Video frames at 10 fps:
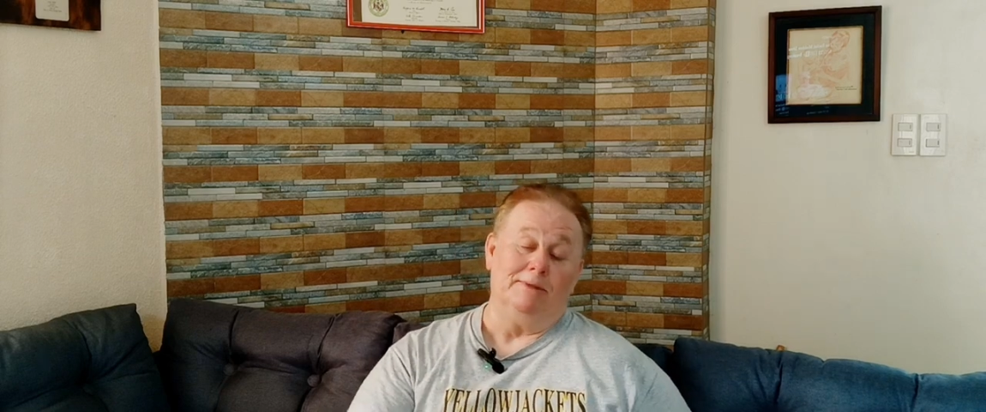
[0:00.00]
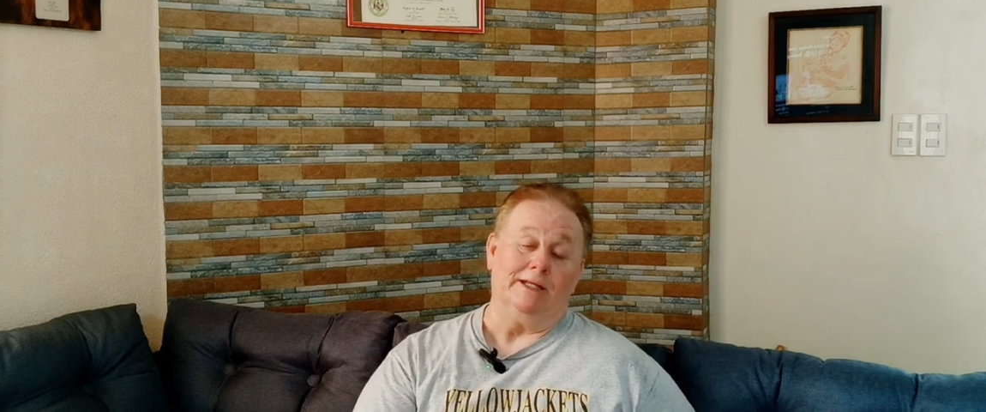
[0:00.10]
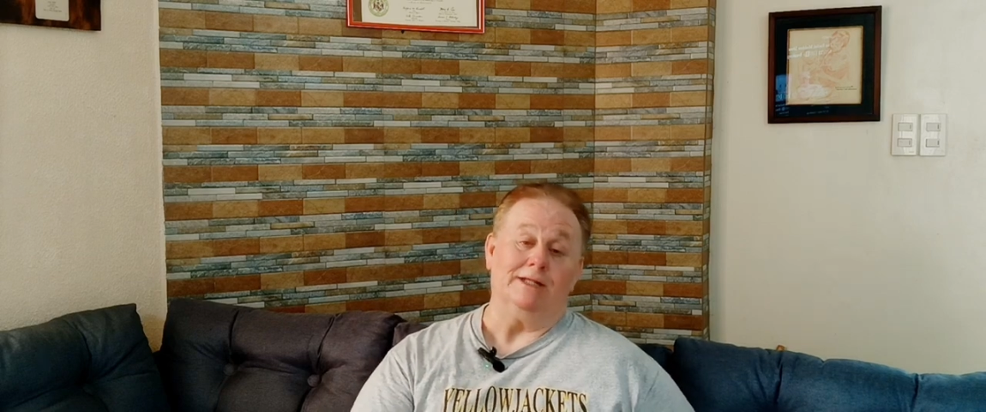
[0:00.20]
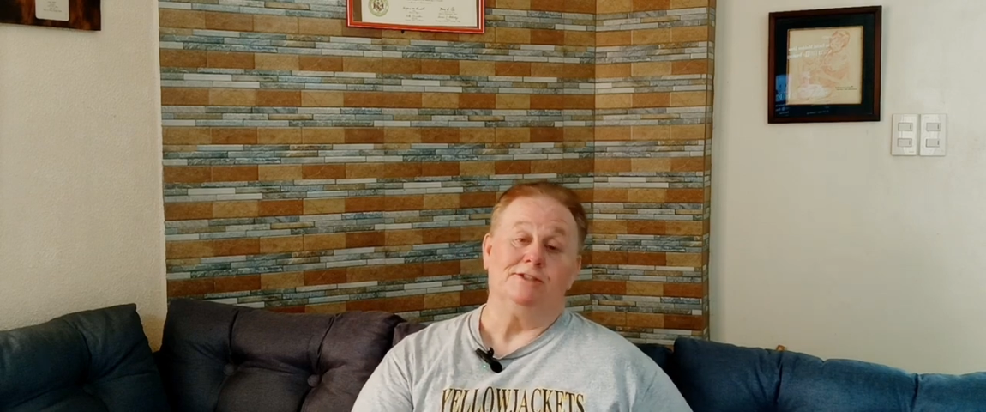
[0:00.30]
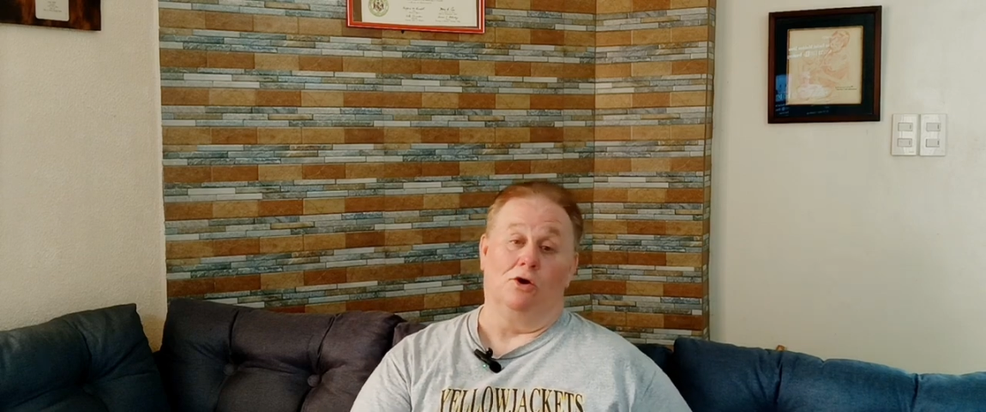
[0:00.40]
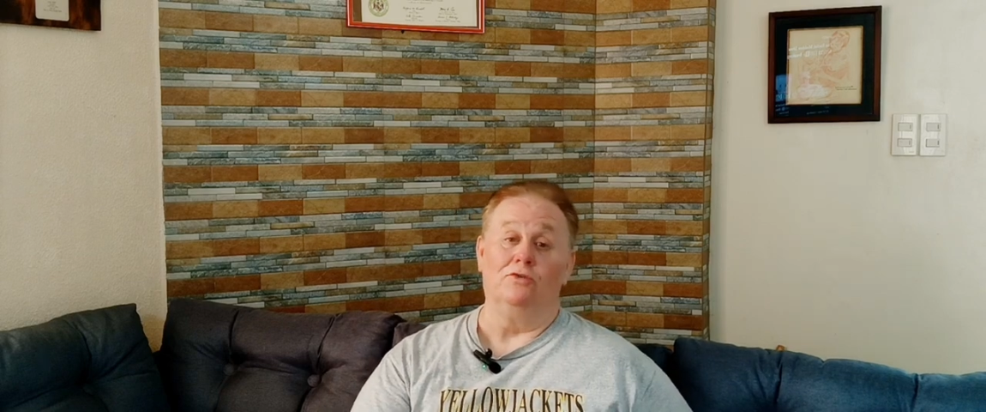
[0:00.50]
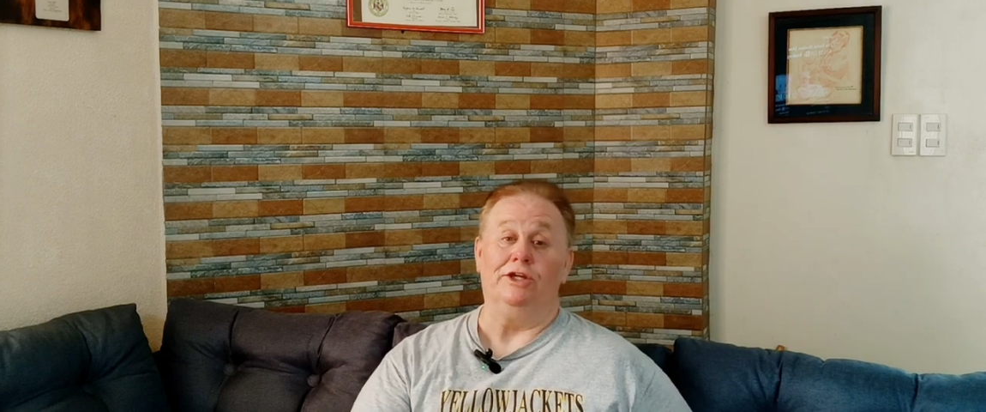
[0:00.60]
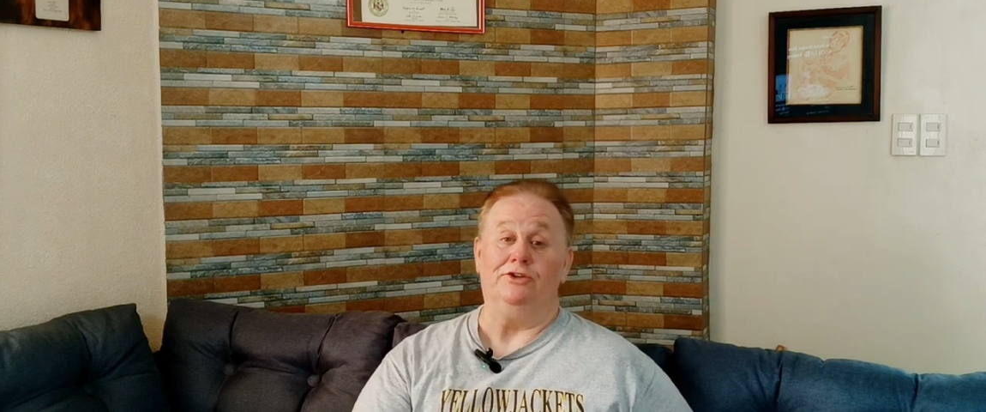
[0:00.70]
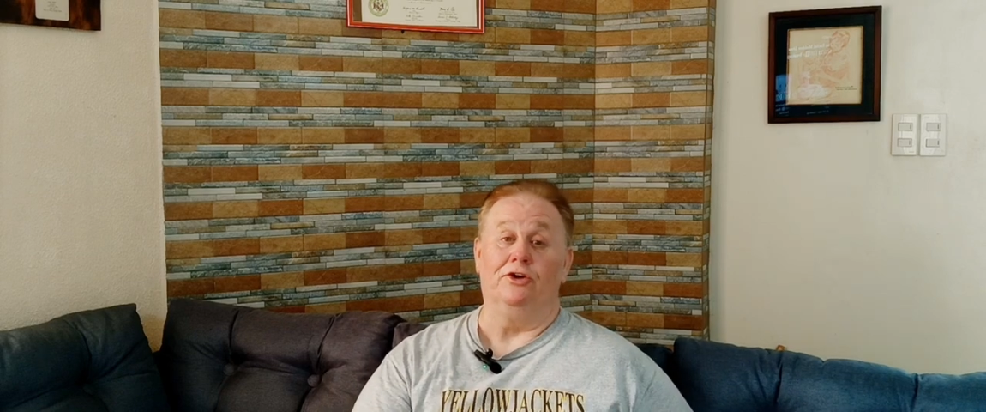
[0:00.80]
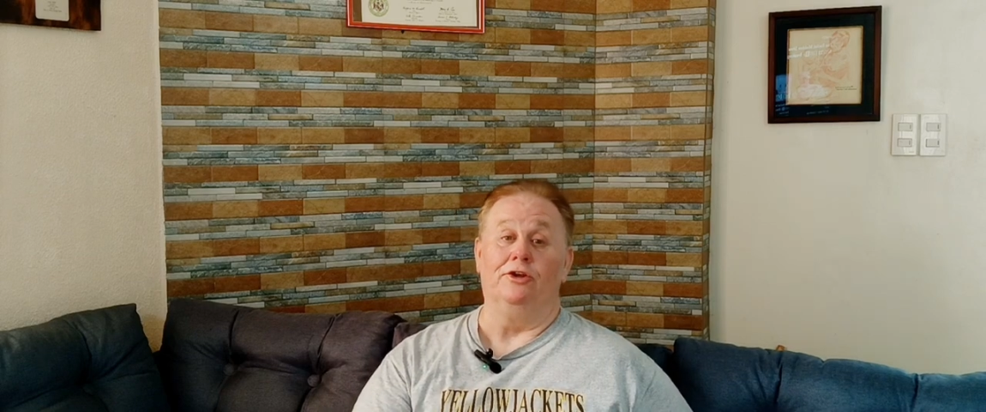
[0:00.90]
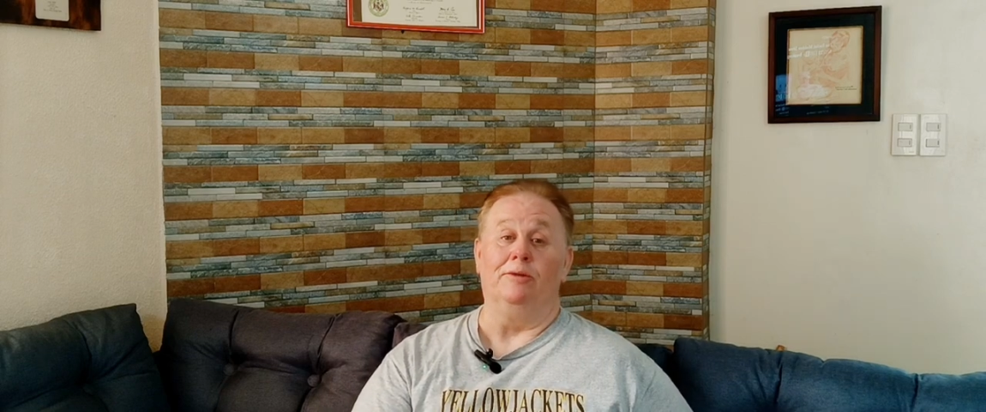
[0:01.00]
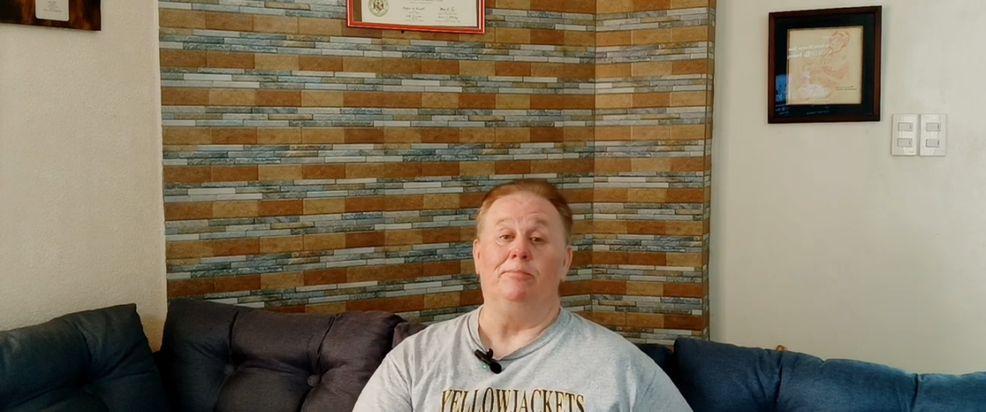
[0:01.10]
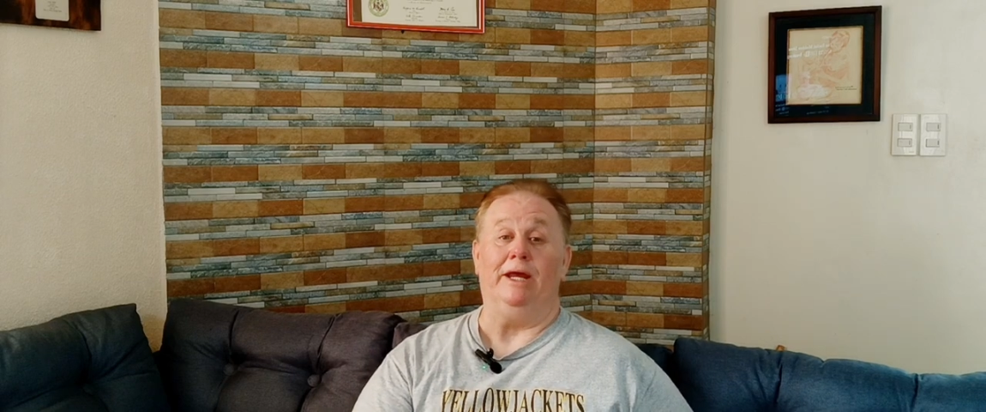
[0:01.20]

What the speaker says: But that's only during the